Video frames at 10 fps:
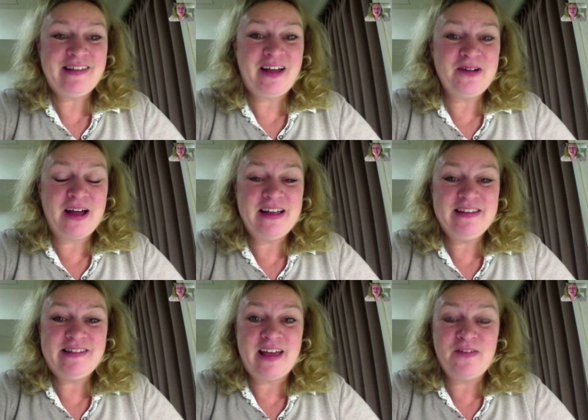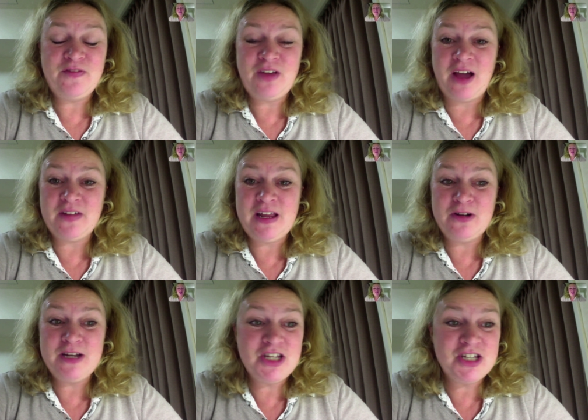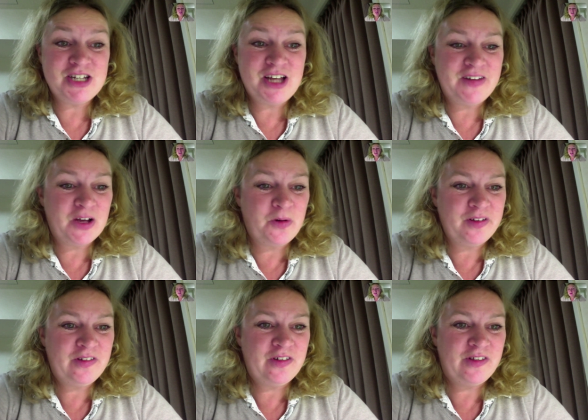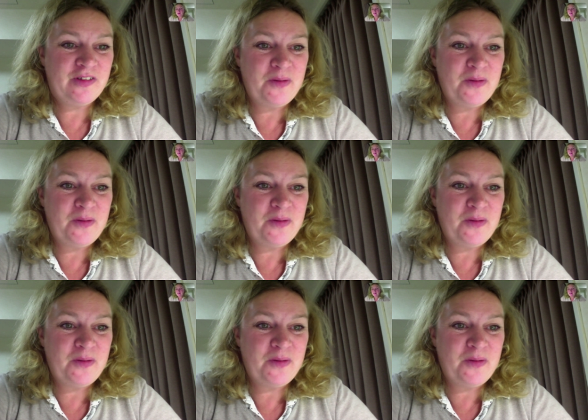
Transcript: So, uh, Dave, do you have any, or Nisha, do you have any questions?